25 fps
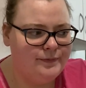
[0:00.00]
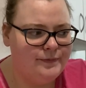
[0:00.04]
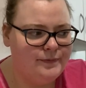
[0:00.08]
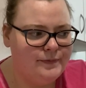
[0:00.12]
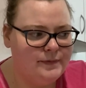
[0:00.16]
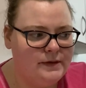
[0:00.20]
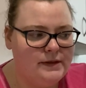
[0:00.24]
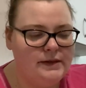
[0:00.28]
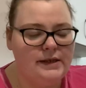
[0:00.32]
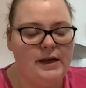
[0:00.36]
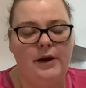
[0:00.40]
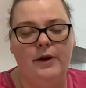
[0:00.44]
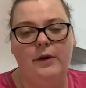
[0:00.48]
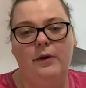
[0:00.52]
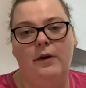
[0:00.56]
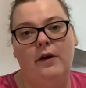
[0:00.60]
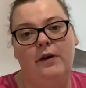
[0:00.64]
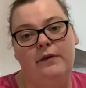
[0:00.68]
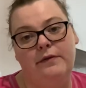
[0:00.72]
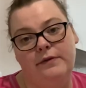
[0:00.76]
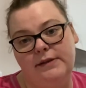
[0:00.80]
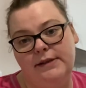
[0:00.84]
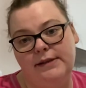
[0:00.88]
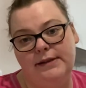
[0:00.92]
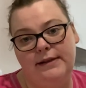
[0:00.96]
So
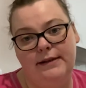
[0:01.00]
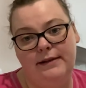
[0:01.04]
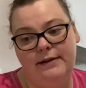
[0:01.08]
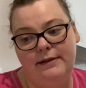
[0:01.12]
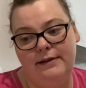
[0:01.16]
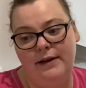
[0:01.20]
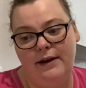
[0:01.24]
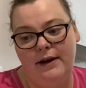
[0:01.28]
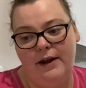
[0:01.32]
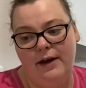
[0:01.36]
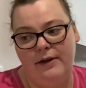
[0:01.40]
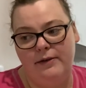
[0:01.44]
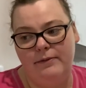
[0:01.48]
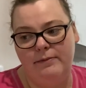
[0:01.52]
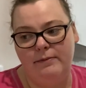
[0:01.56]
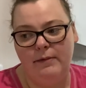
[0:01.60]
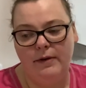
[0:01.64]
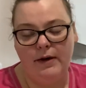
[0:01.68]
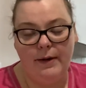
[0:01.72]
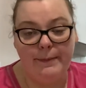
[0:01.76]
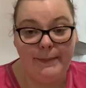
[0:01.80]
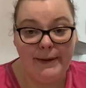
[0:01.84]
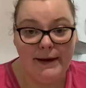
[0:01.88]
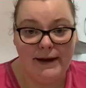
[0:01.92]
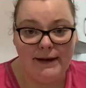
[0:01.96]
obviously, you know,
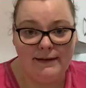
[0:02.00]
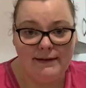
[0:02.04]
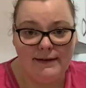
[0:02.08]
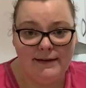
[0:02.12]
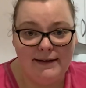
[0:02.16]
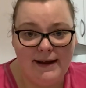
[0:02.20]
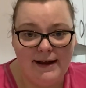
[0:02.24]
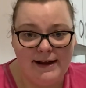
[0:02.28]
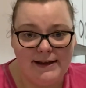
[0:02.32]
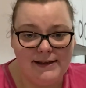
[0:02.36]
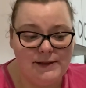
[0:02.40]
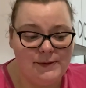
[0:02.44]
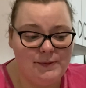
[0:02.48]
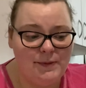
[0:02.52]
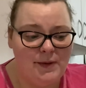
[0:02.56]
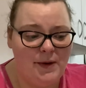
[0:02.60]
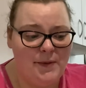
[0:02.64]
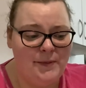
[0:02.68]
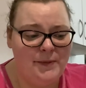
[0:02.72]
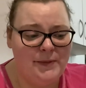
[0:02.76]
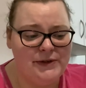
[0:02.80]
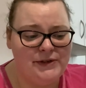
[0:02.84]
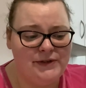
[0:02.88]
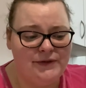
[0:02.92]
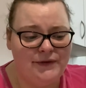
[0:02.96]
I picked the next one,
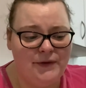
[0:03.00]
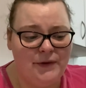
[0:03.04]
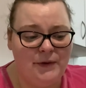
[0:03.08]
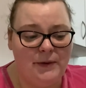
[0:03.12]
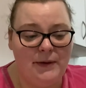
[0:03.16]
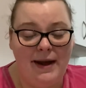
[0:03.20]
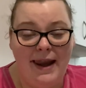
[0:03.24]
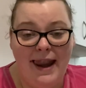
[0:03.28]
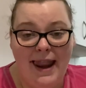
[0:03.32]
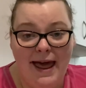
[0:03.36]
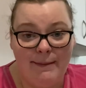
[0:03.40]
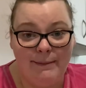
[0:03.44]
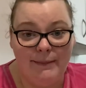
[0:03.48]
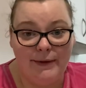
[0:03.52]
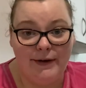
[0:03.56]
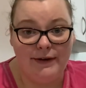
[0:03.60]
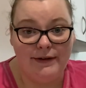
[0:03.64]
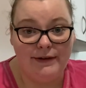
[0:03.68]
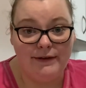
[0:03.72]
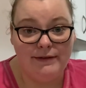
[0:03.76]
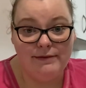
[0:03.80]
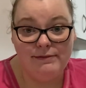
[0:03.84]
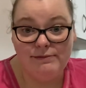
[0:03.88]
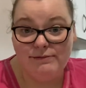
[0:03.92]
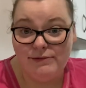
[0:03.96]
which I thought
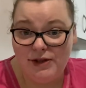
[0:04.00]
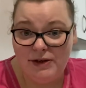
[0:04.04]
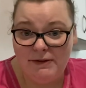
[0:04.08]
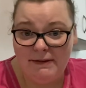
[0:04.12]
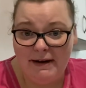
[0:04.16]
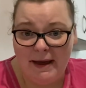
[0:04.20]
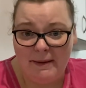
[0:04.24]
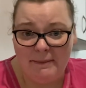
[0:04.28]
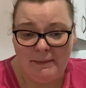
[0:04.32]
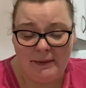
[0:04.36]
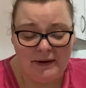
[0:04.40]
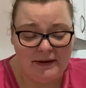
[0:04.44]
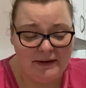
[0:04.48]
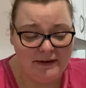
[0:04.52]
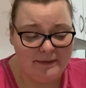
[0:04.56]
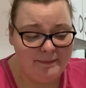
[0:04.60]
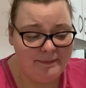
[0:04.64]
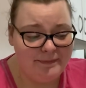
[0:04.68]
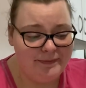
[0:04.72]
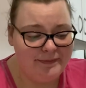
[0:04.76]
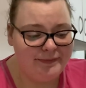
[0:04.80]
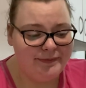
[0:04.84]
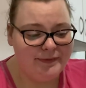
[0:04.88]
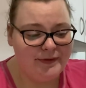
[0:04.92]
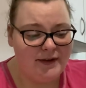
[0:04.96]
lemon. Do lemon.
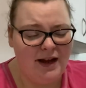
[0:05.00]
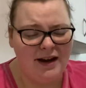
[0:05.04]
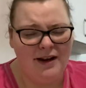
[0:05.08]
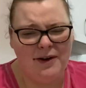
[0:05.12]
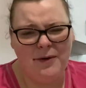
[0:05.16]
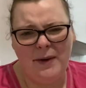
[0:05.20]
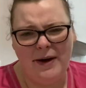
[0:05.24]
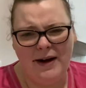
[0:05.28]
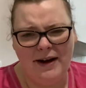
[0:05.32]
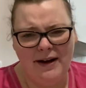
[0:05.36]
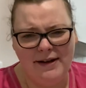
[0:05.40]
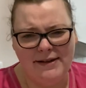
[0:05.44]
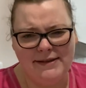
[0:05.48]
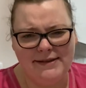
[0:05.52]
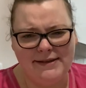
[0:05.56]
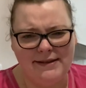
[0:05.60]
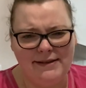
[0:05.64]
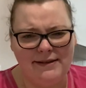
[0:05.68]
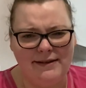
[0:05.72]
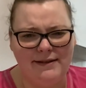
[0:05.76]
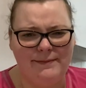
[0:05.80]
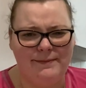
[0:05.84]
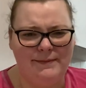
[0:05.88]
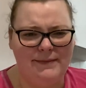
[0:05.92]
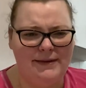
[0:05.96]
I quite liked
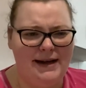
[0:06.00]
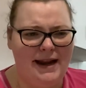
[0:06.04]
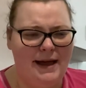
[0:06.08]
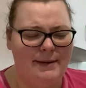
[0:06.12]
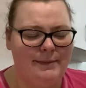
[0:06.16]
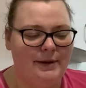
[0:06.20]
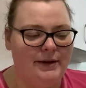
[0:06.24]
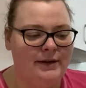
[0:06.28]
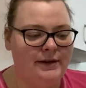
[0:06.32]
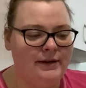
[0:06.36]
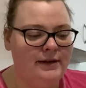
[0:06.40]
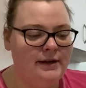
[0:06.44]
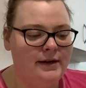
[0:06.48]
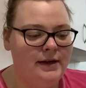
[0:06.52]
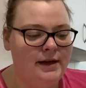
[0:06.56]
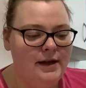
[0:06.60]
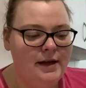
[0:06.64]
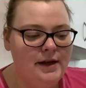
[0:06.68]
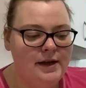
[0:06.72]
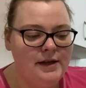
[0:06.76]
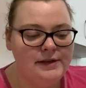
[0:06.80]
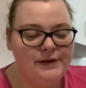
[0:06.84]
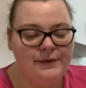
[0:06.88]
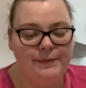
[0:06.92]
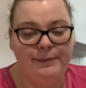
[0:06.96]
the lemon.
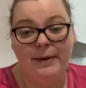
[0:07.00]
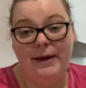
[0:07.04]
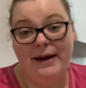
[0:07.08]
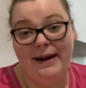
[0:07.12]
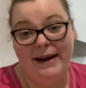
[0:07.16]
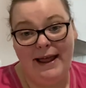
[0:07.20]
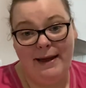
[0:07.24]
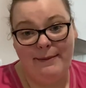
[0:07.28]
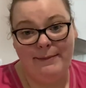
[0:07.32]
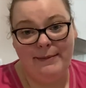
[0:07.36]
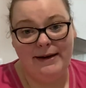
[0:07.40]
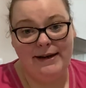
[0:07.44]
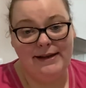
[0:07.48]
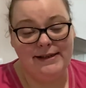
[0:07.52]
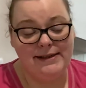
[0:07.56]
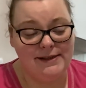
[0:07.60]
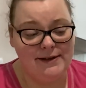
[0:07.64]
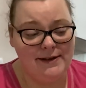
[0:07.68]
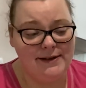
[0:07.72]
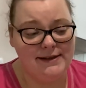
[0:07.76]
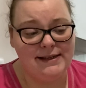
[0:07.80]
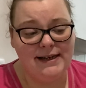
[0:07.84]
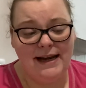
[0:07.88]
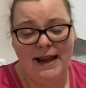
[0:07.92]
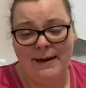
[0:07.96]
So put lemon in. So
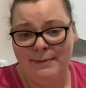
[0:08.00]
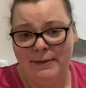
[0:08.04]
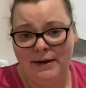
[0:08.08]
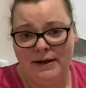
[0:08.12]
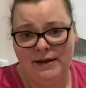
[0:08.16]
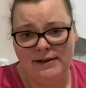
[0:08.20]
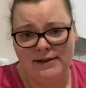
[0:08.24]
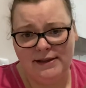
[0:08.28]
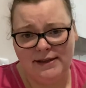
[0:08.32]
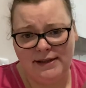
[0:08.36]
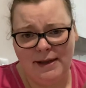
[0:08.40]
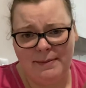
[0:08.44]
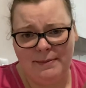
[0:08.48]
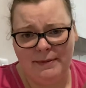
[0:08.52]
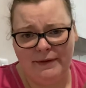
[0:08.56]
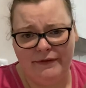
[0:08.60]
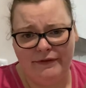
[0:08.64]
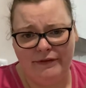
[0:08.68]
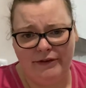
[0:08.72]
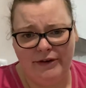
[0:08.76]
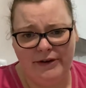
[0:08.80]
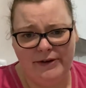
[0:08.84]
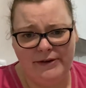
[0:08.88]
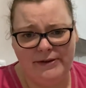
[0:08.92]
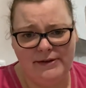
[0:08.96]
it's lemon and summer
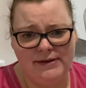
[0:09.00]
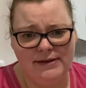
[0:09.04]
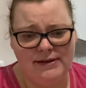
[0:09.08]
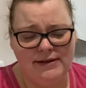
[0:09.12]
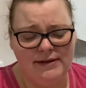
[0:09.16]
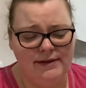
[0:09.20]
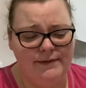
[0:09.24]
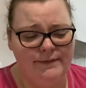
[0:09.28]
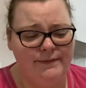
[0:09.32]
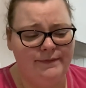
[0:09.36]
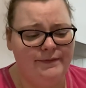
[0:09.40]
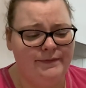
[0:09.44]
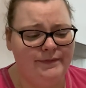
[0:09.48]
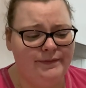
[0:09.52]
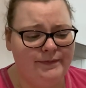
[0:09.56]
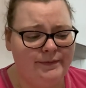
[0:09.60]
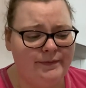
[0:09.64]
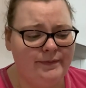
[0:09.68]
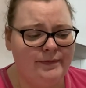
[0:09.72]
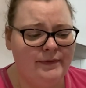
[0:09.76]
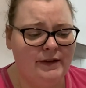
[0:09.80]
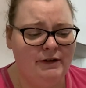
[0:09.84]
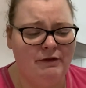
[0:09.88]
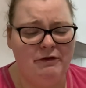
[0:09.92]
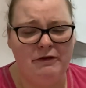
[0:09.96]
fruits.
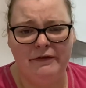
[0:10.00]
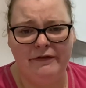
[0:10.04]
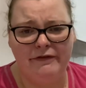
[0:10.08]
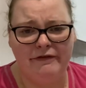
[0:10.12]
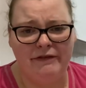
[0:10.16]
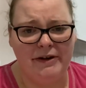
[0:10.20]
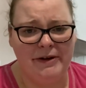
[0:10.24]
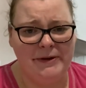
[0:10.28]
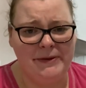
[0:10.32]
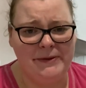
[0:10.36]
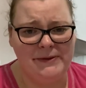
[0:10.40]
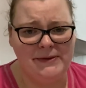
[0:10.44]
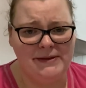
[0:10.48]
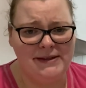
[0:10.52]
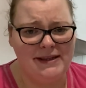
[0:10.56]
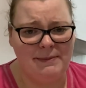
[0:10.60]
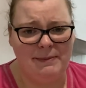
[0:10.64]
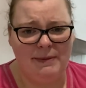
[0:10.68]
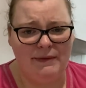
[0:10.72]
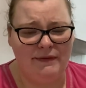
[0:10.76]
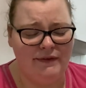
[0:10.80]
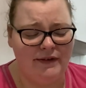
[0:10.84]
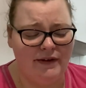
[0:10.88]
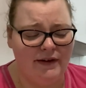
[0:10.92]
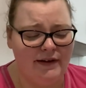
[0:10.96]
All fruits, they'll be
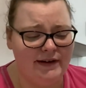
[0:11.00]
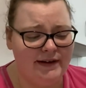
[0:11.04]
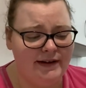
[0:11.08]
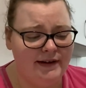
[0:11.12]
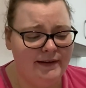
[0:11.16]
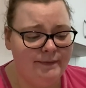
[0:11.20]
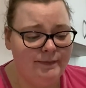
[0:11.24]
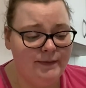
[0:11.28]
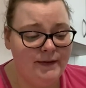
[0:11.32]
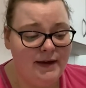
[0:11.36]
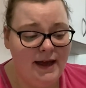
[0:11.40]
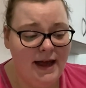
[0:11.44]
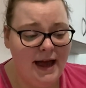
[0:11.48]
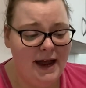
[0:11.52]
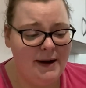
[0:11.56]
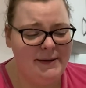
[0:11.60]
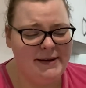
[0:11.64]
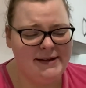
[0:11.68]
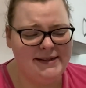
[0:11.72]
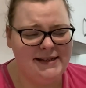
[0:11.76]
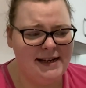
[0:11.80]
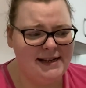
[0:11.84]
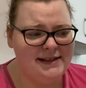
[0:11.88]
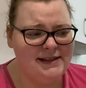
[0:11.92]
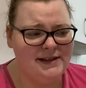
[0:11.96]
fine. Anyway,
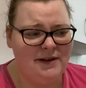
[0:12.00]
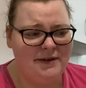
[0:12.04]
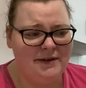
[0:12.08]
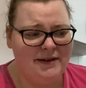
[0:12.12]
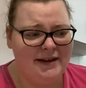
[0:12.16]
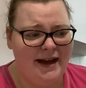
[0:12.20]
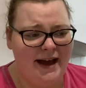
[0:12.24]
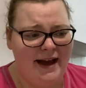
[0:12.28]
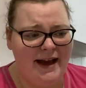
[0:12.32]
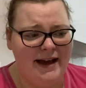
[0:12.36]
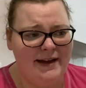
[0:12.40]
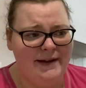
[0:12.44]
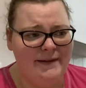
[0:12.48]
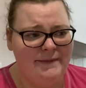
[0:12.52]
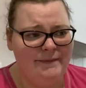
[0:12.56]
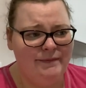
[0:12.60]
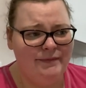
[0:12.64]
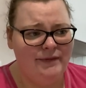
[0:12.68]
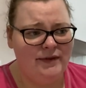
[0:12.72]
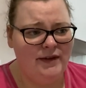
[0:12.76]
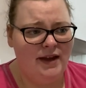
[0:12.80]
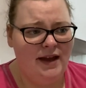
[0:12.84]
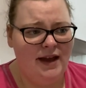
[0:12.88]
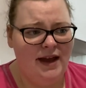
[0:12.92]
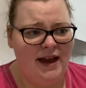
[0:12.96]
it tastes okay.
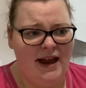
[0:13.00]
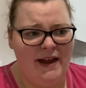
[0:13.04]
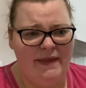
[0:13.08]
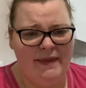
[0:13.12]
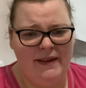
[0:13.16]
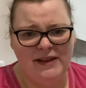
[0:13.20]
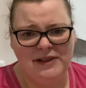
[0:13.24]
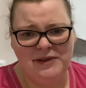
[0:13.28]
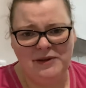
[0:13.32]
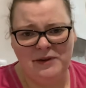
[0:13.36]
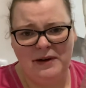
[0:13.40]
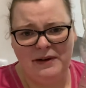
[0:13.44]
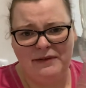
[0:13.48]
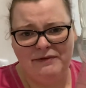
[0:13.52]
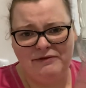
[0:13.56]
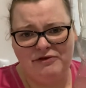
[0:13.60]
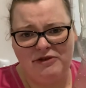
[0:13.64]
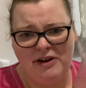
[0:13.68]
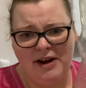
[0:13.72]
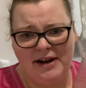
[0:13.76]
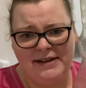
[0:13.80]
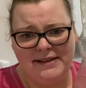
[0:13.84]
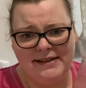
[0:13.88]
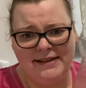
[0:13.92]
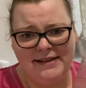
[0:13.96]
And that's all I've
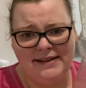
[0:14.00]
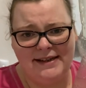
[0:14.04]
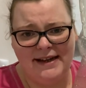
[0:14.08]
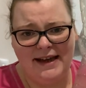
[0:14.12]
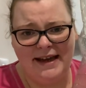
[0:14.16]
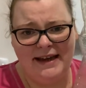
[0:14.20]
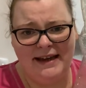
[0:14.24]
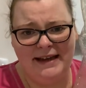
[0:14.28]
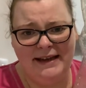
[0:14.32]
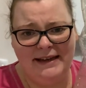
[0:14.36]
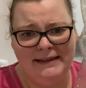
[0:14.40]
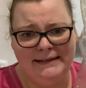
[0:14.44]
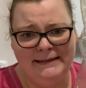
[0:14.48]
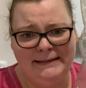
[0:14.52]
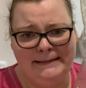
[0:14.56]
drank today.